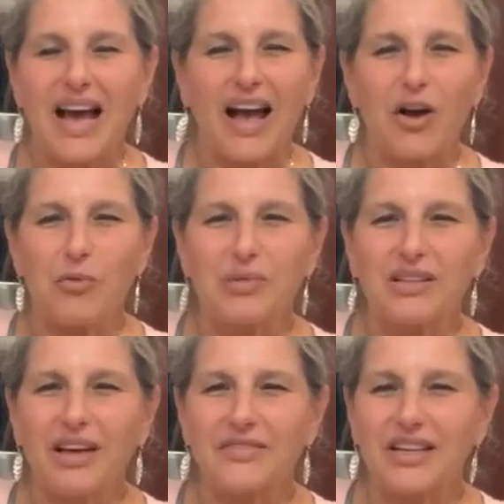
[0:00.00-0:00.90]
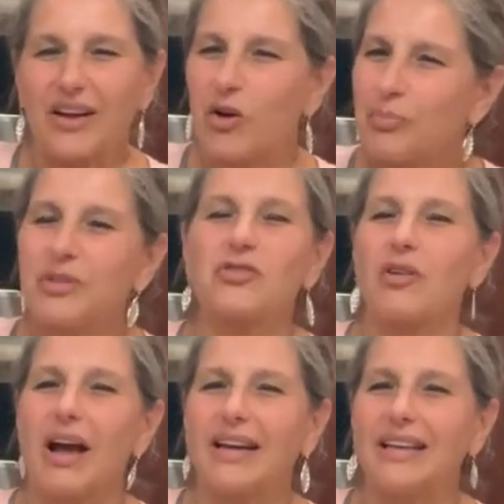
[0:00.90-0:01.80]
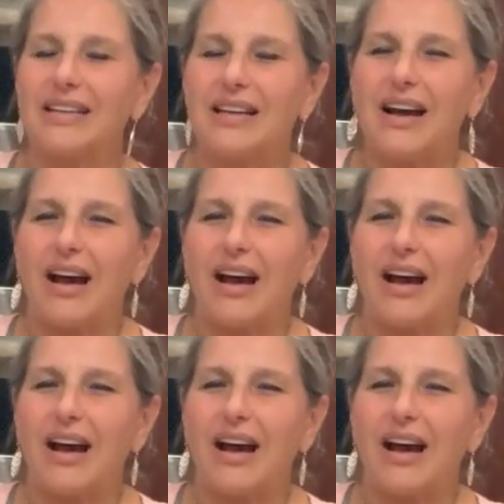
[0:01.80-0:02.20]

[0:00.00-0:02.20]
I hope you loved it. I hope you tried it.